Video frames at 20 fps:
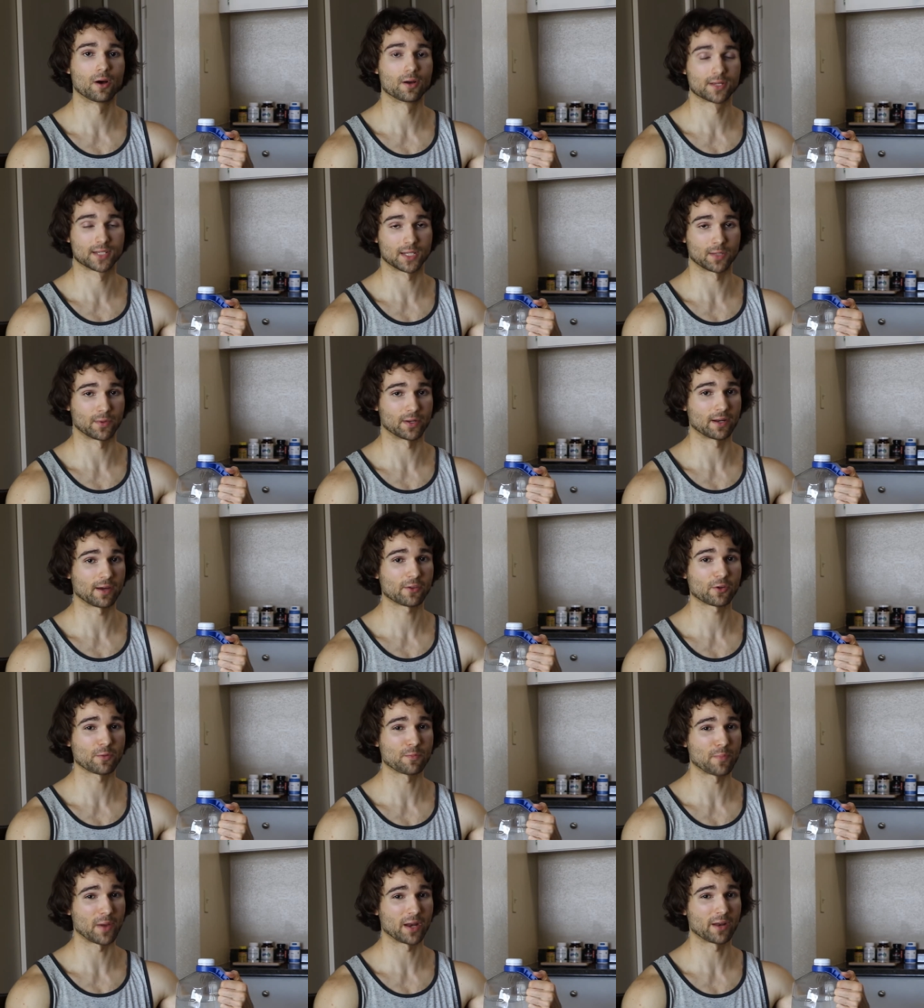Also,
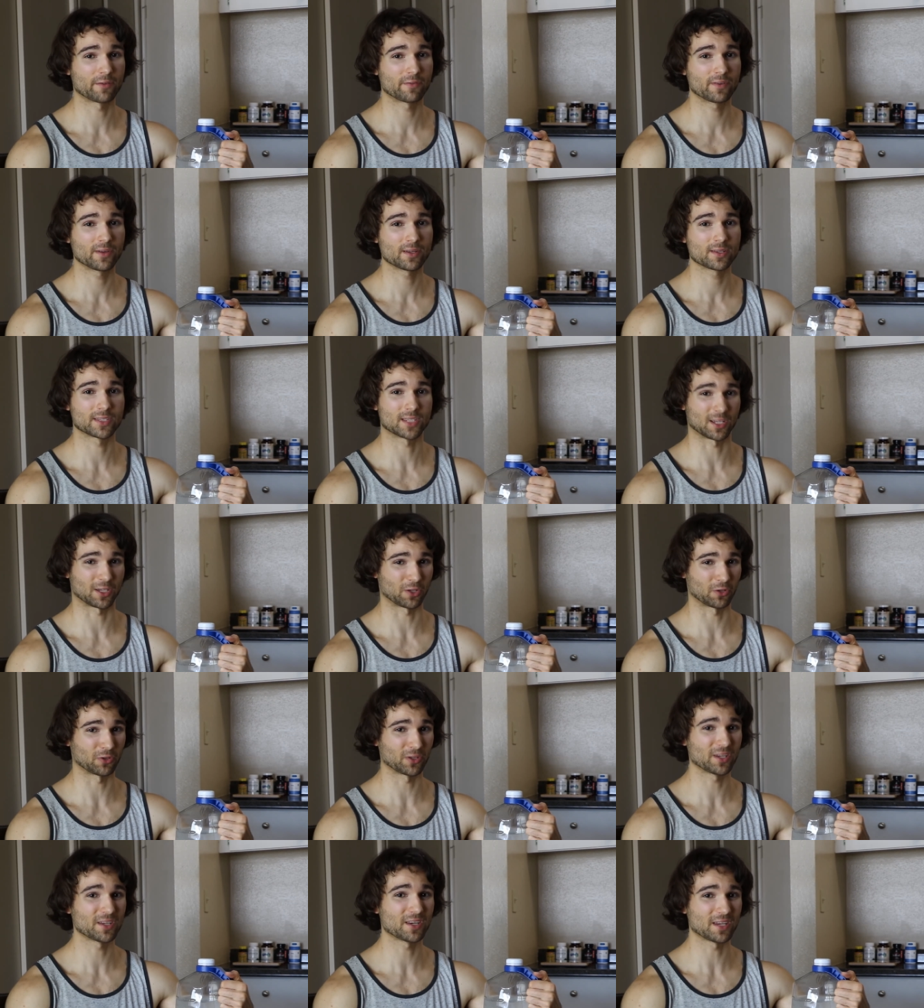another benefit to
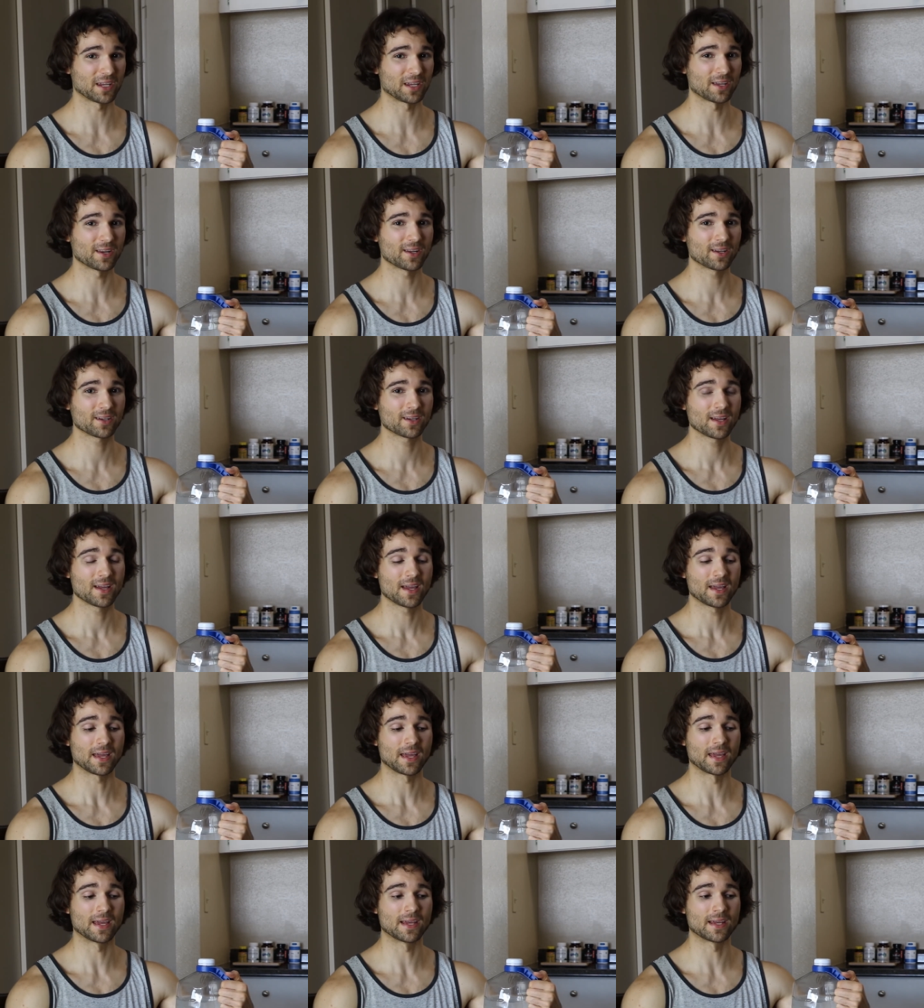clean eating
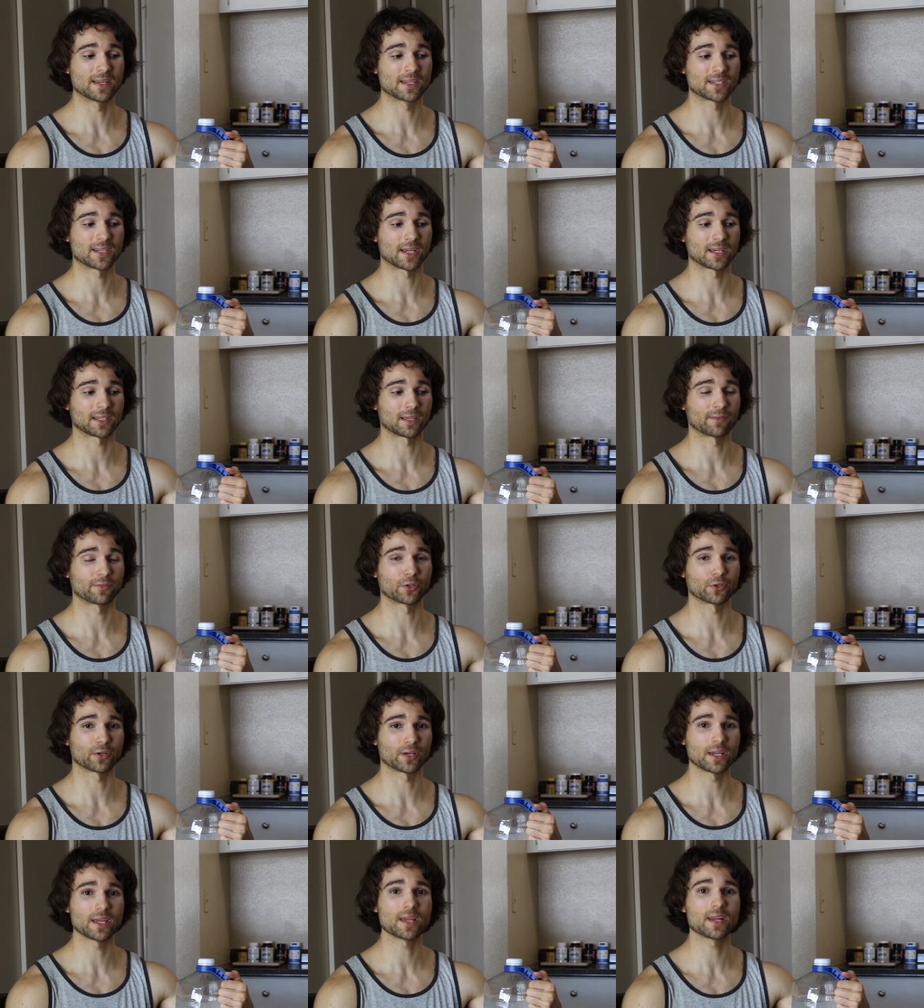is like if
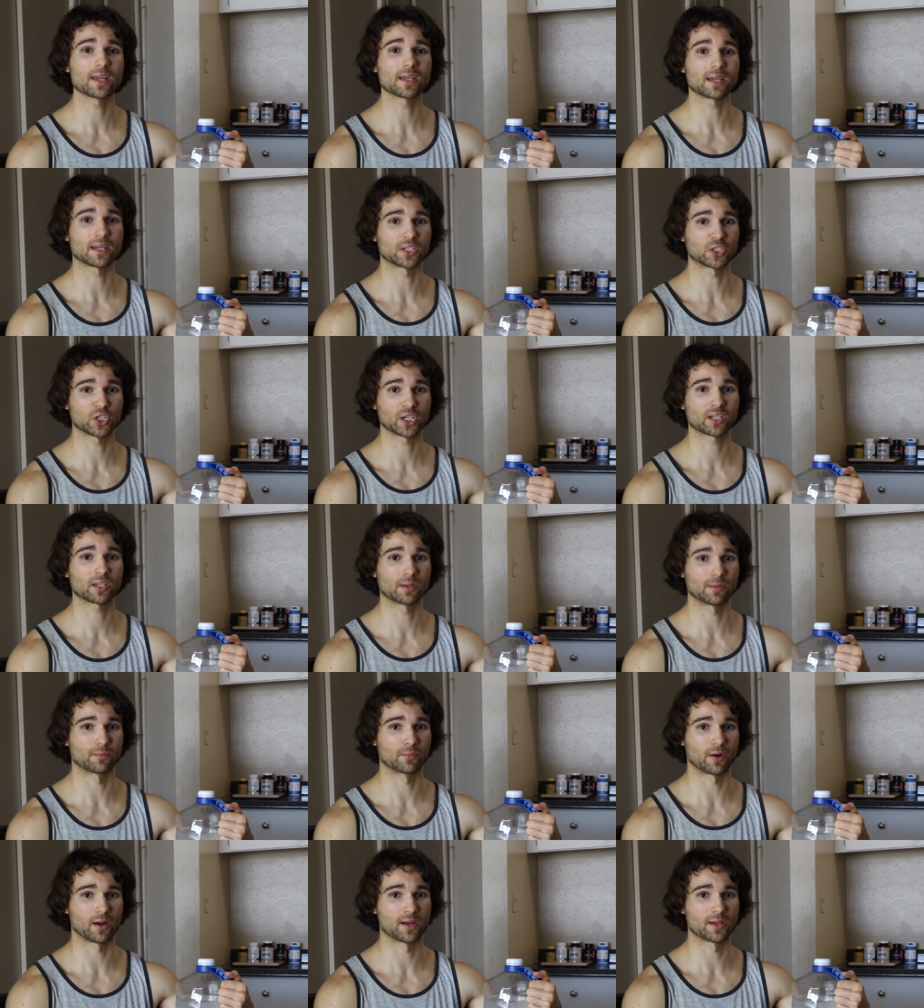you're eating a
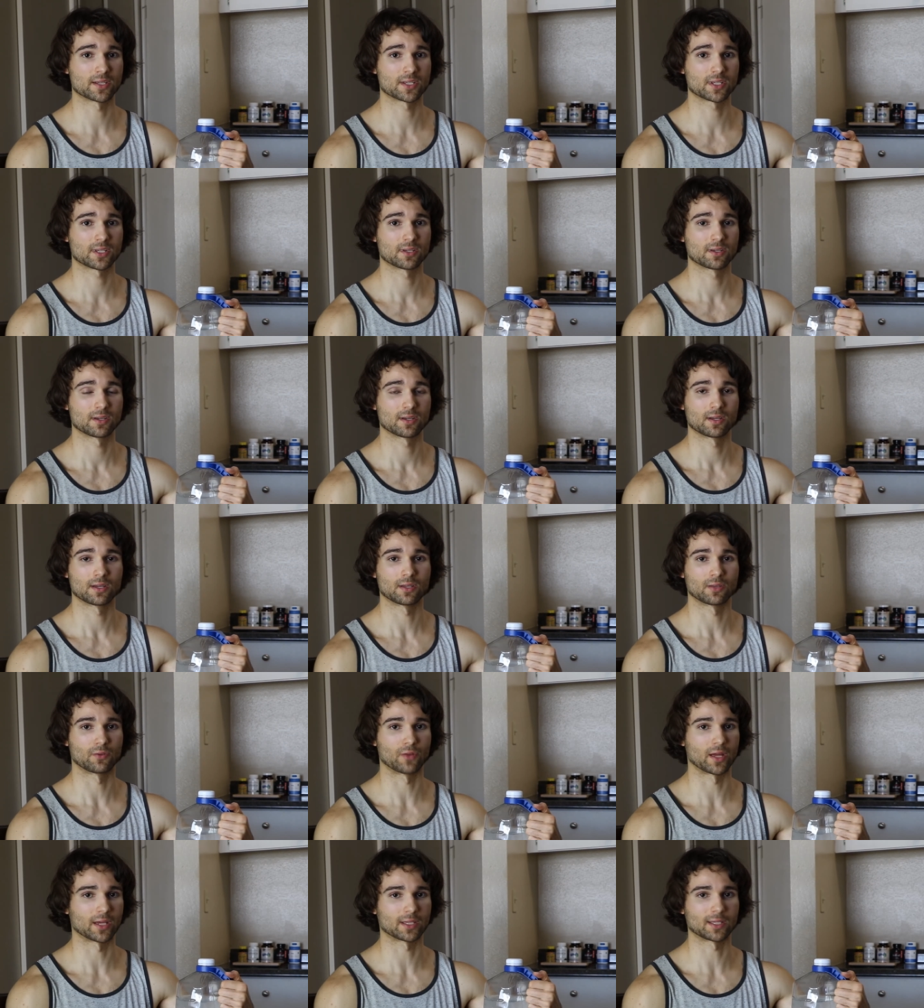chicken breast,
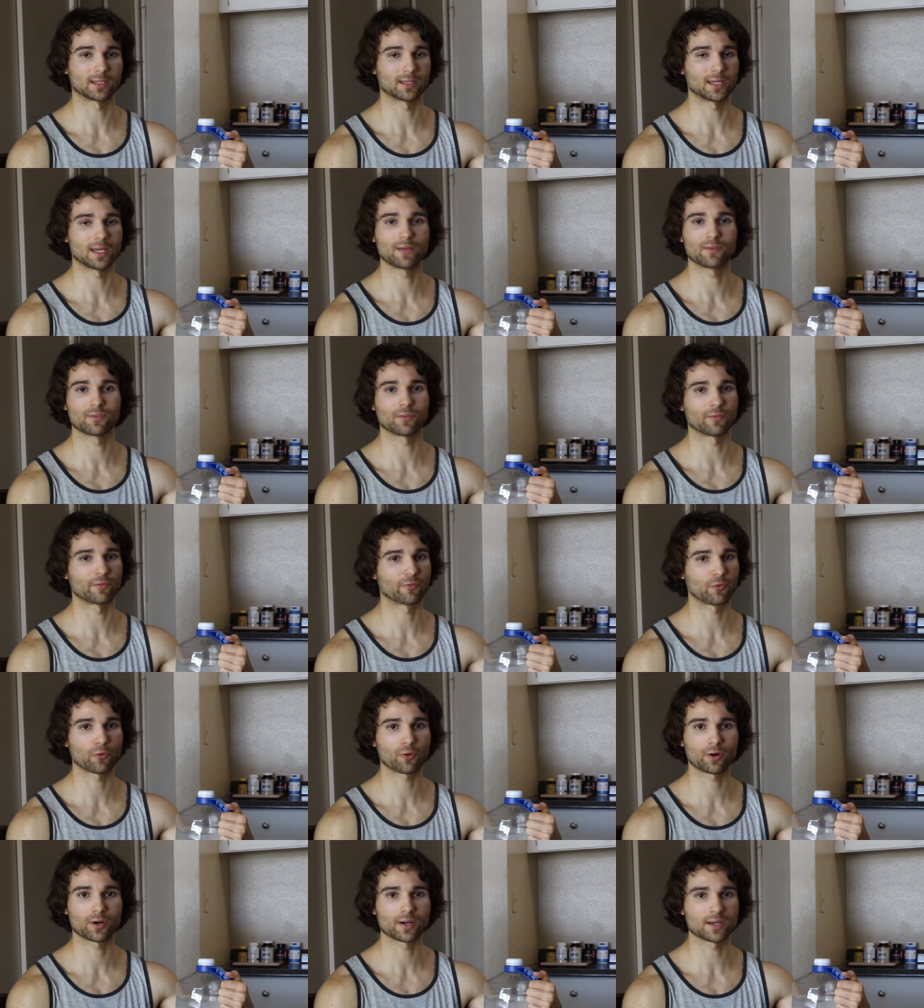like even
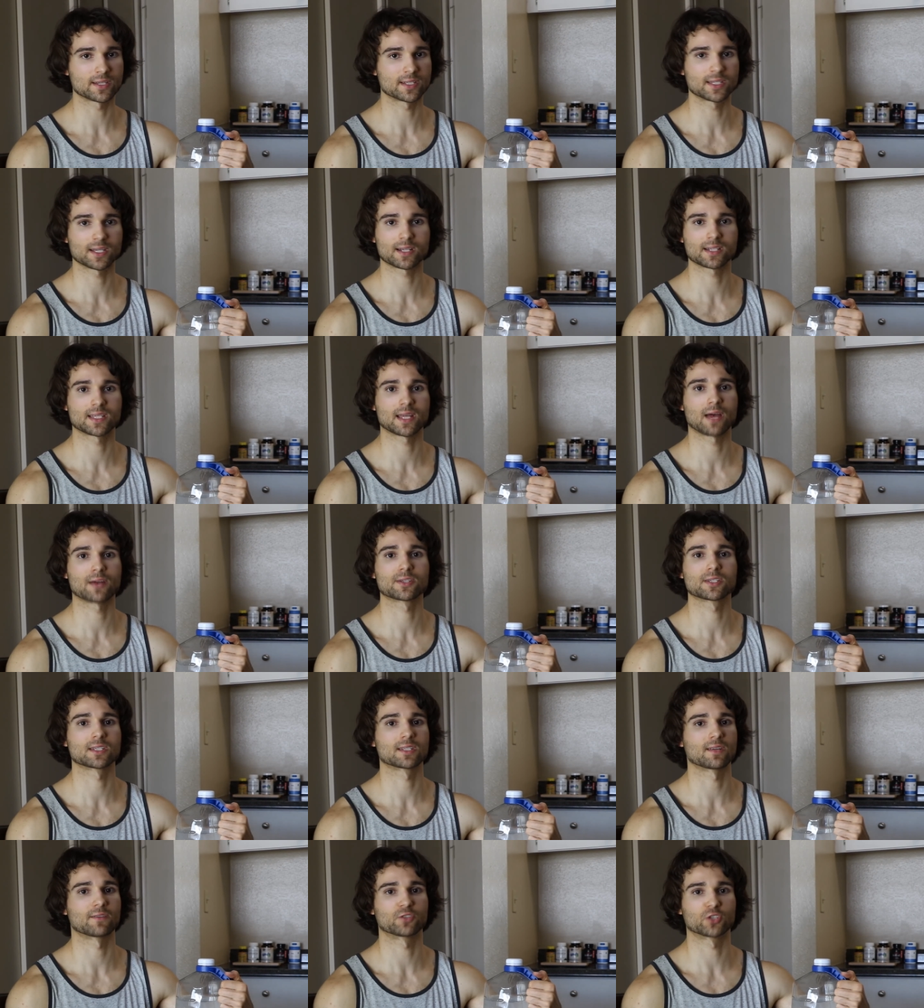4 to 6
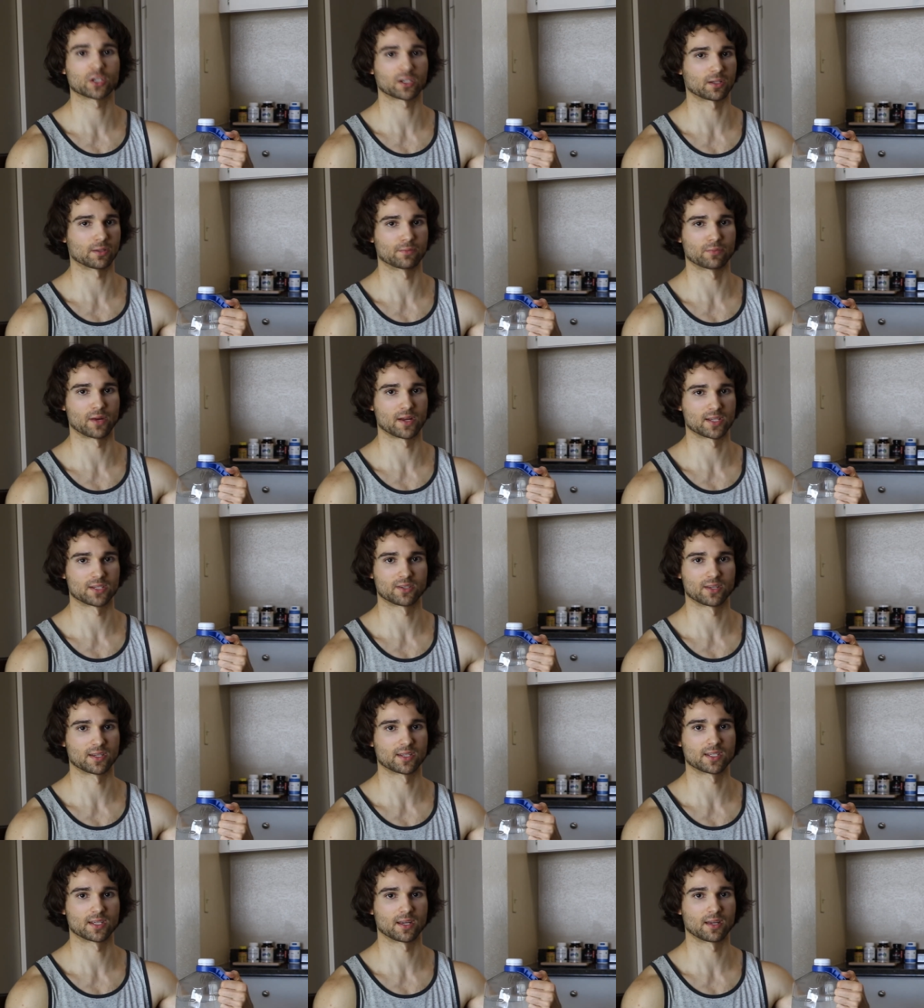ounces of chicken breast,
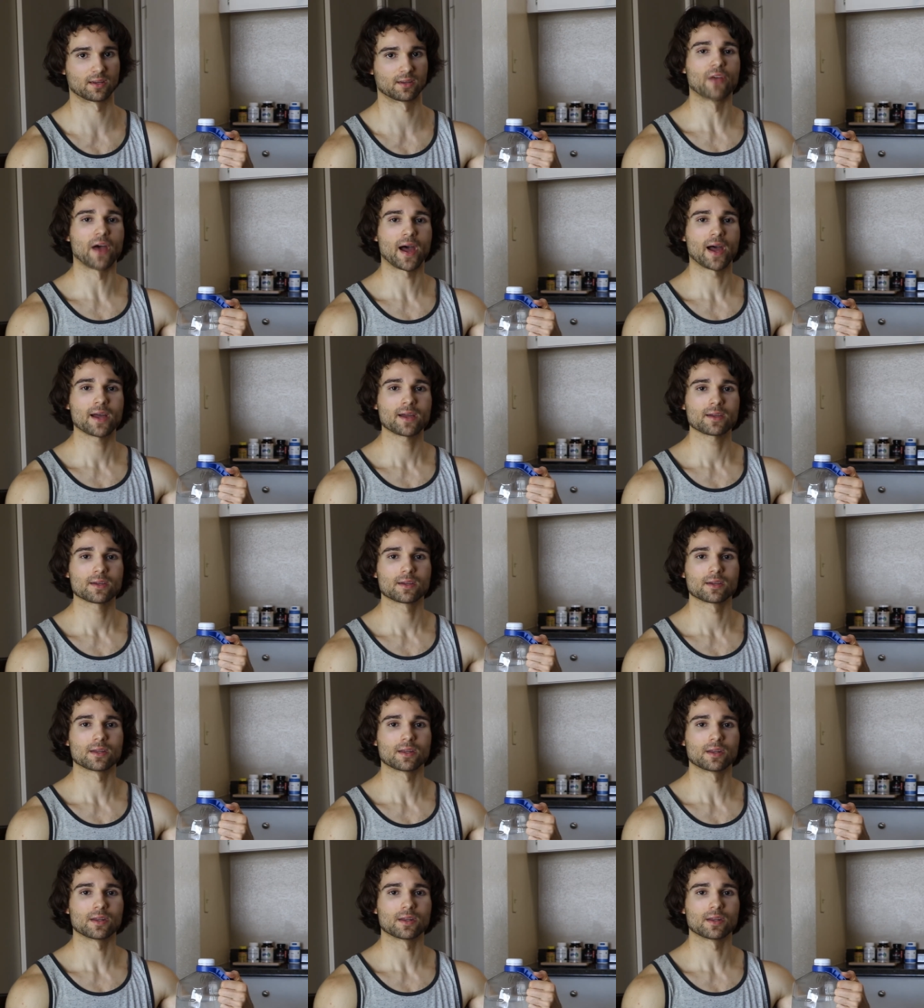let's say, that